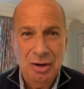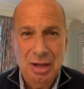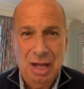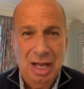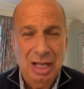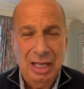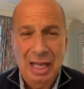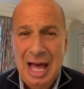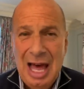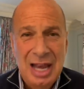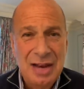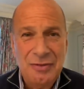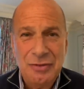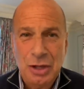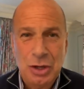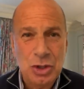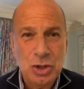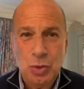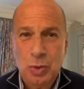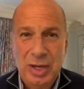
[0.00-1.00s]
A lot of
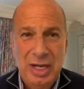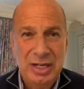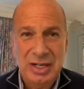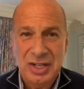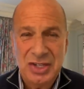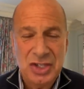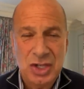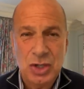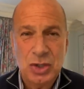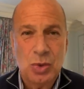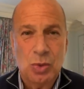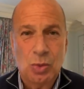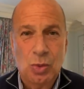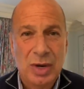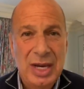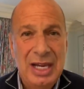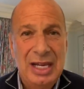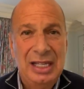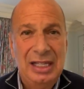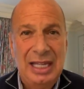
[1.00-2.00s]
those witnesses
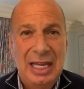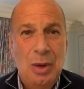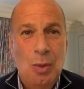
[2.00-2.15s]
really